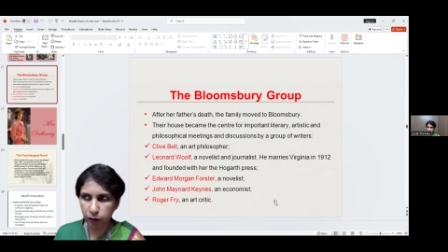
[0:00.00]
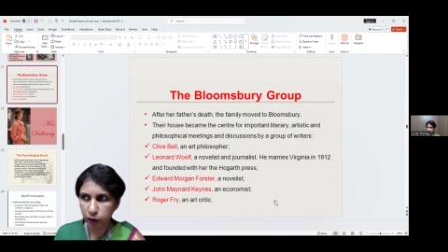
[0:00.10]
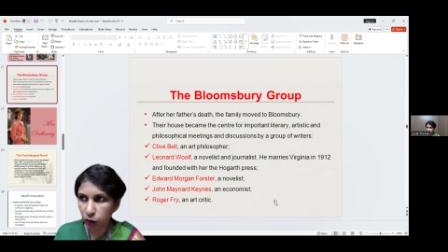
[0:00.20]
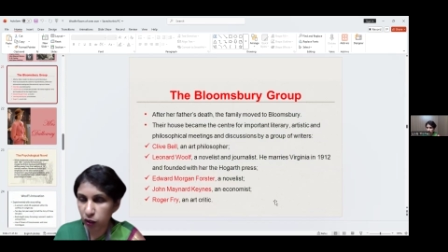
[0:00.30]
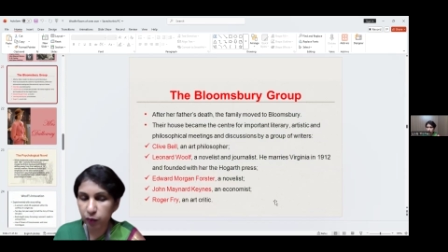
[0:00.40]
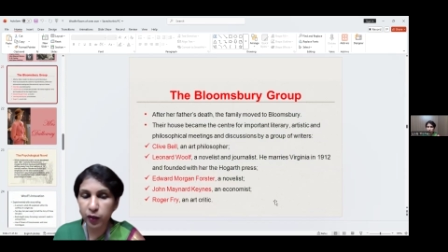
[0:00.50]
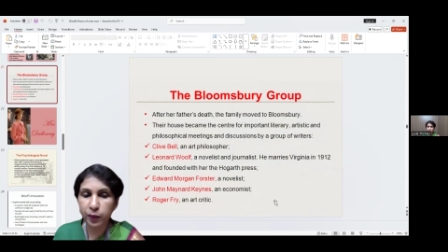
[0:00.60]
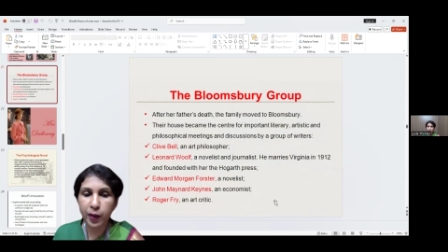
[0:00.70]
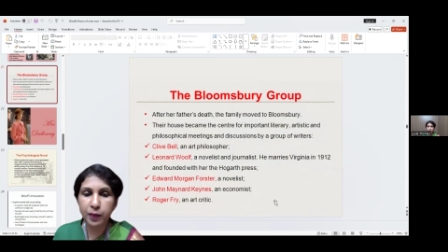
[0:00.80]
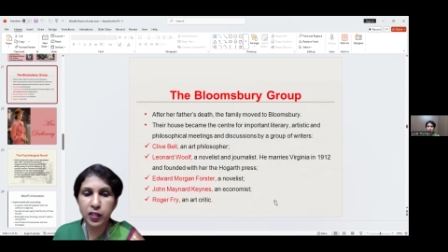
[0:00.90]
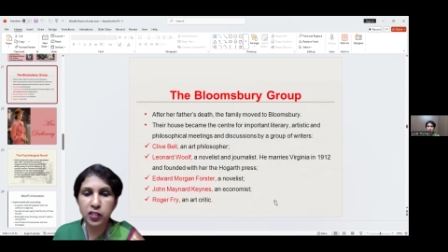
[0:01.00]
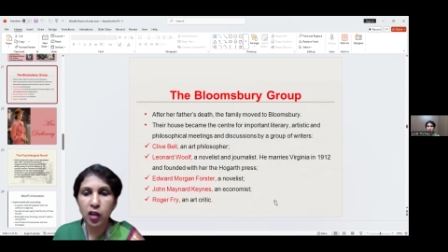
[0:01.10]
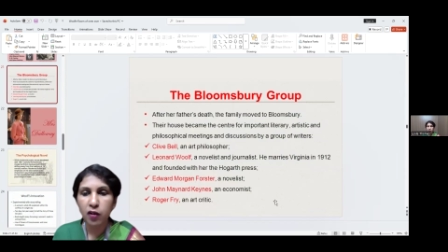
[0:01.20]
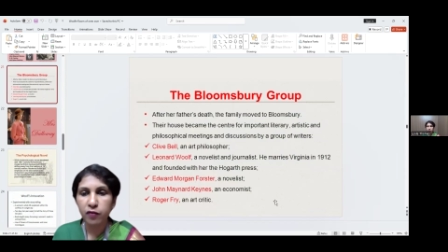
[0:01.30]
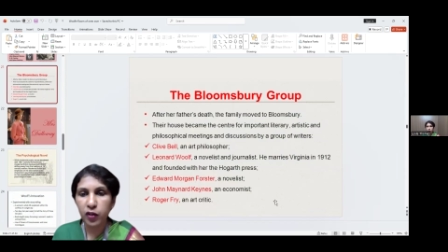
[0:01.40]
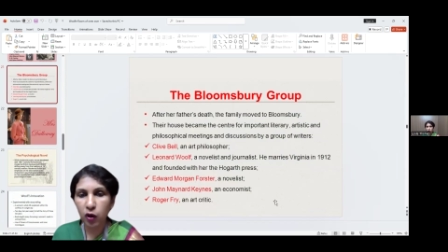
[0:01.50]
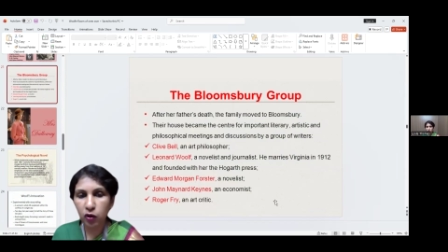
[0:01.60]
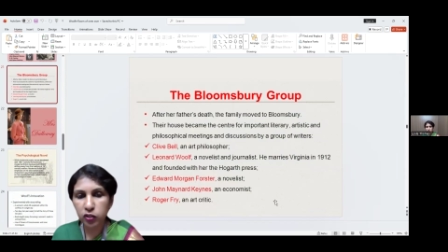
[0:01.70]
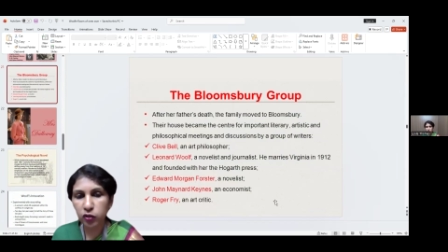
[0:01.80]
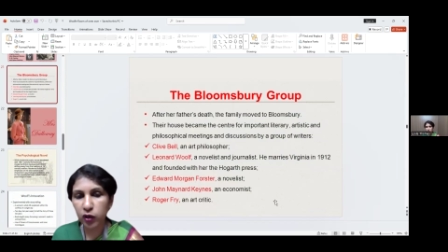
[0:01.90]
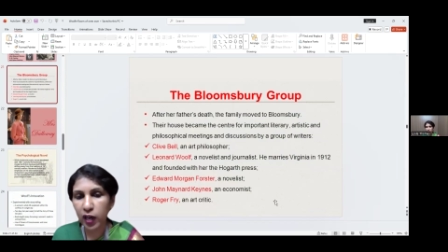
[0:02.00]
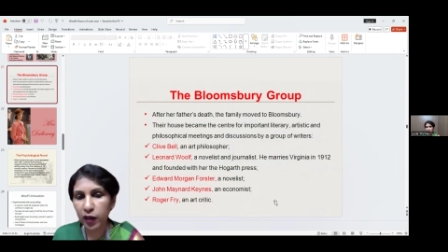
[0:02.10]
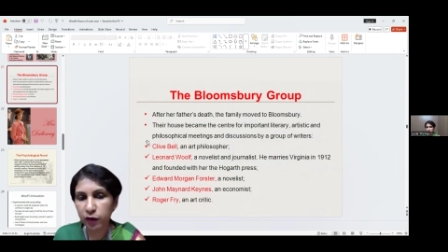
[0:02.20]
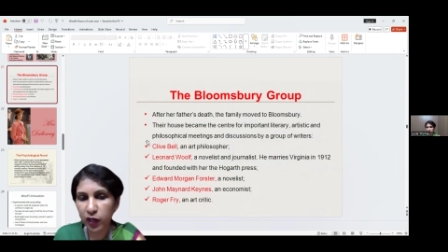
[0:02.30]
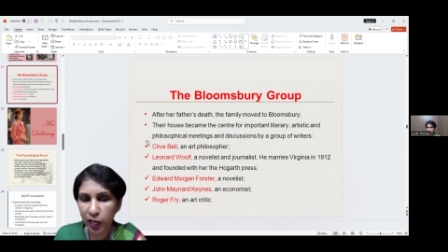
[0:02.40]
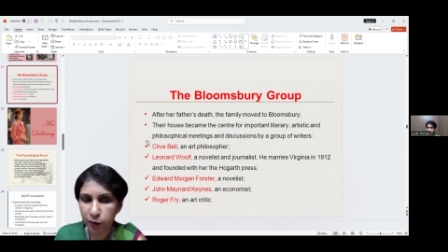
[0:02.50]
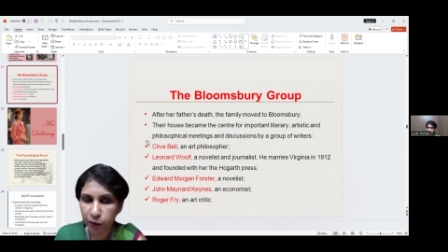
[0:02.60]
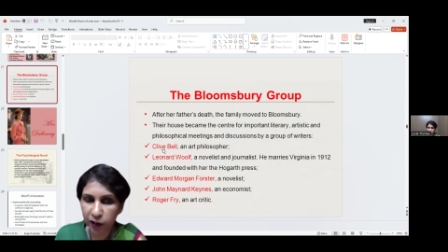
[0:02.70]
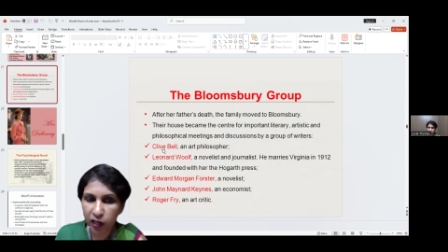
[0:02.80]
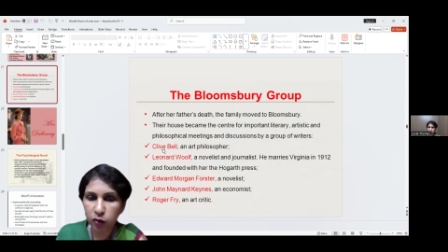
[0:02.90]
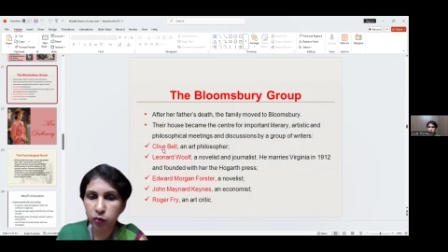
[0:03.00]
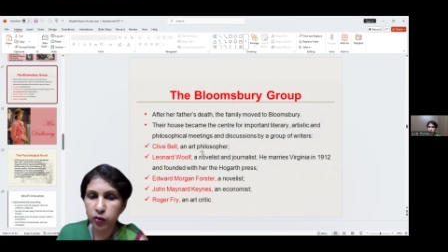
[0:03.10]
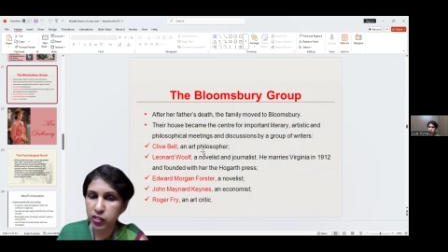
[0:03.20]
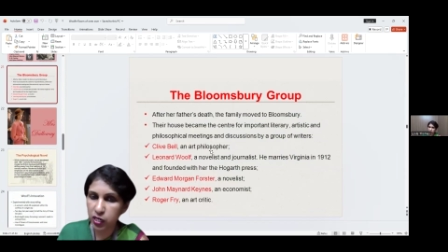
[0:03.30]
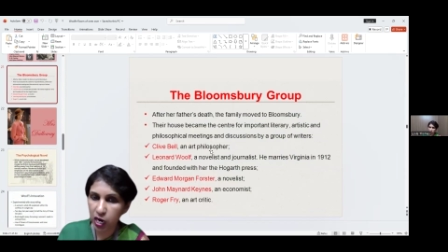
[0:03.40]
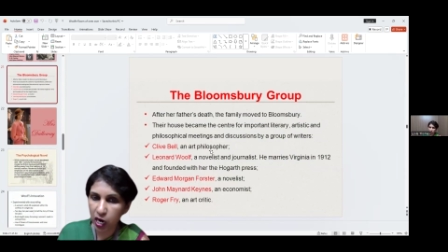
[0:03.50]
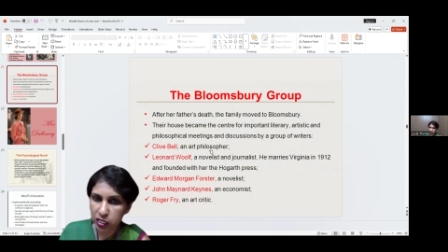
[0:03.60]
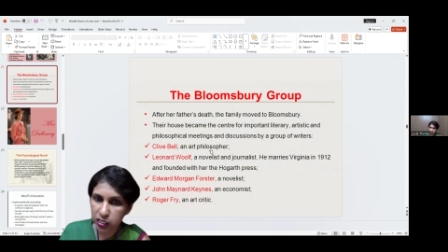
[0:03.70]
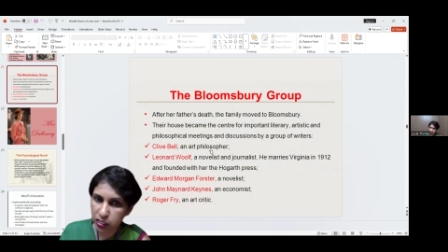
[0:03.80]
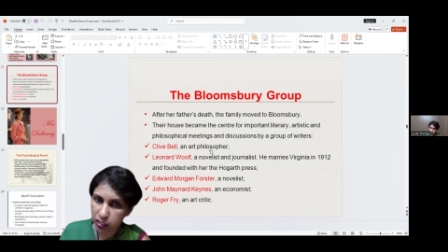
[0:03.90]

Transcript: notable members, we also have Clive Bell, who is an art